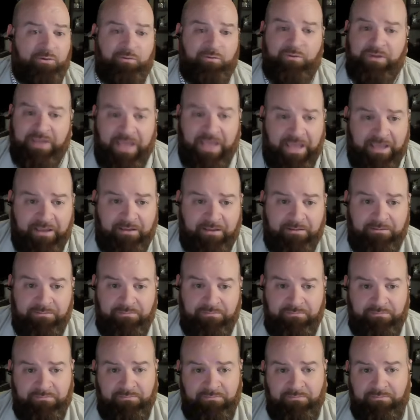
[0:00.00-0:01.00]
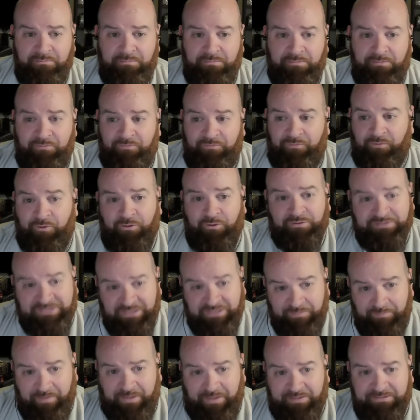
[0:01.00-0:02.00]
create for her
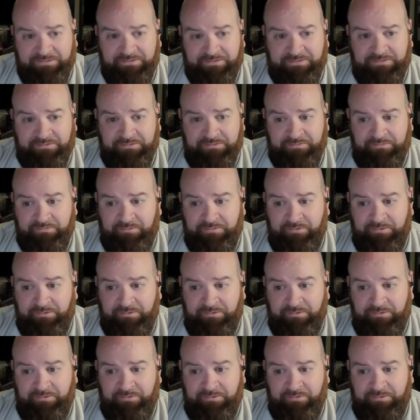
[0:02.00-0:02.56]
teammates.